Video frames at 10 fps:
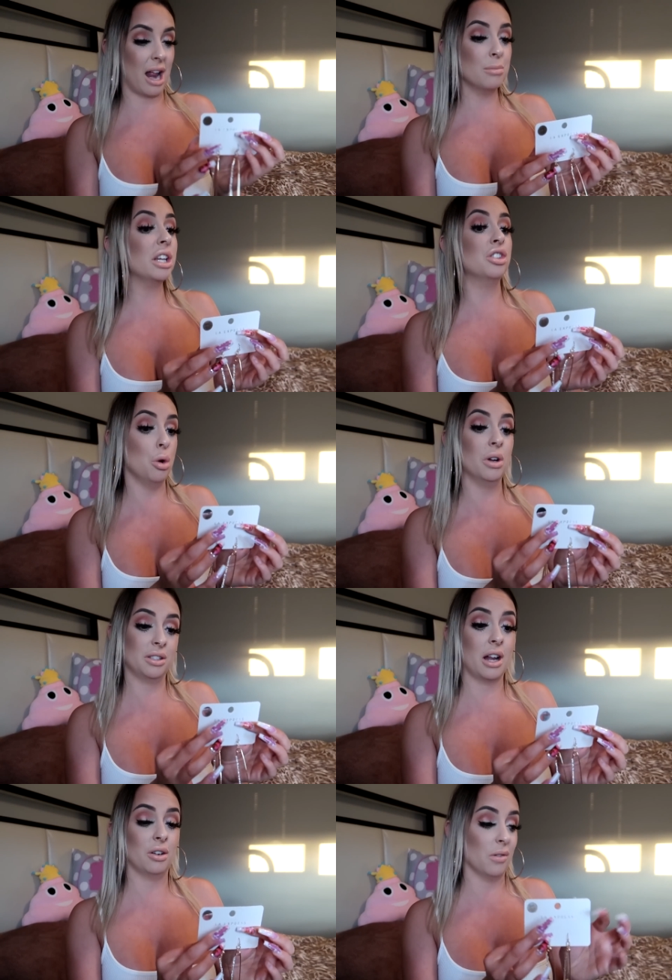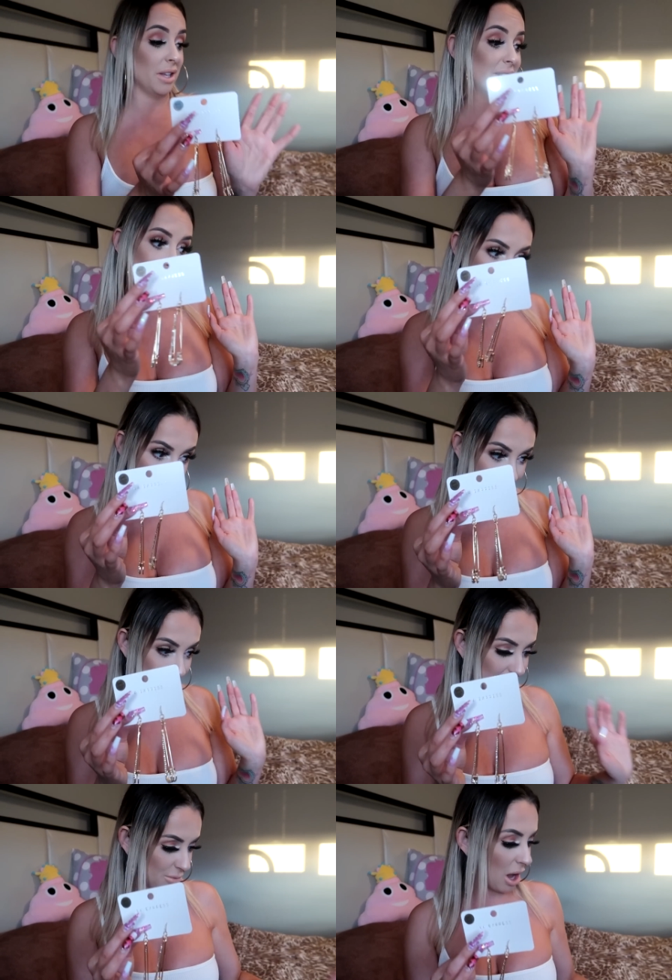I'm like too excited already.
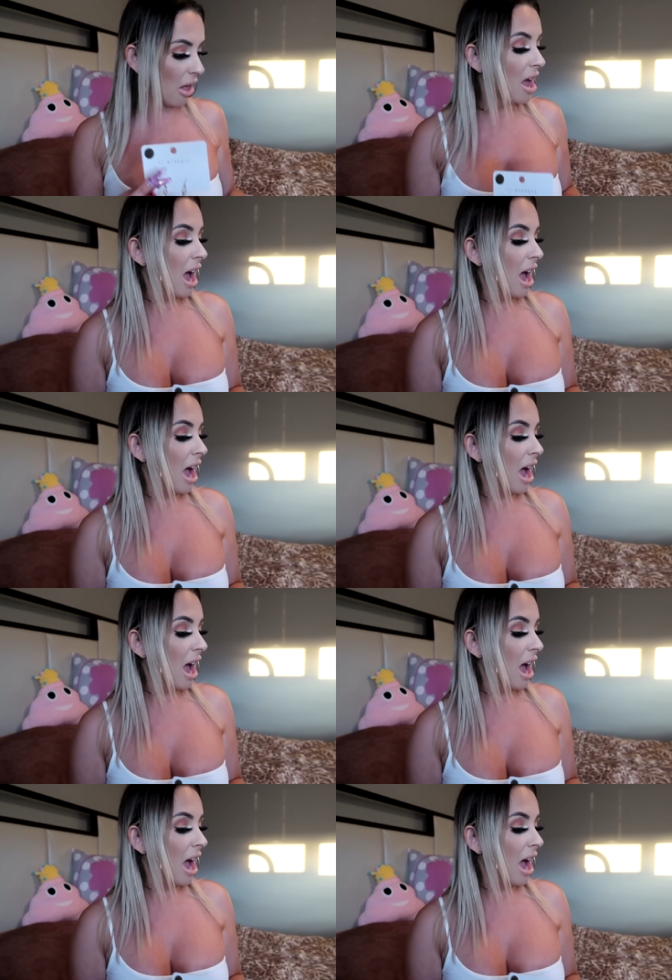$7.99 as well.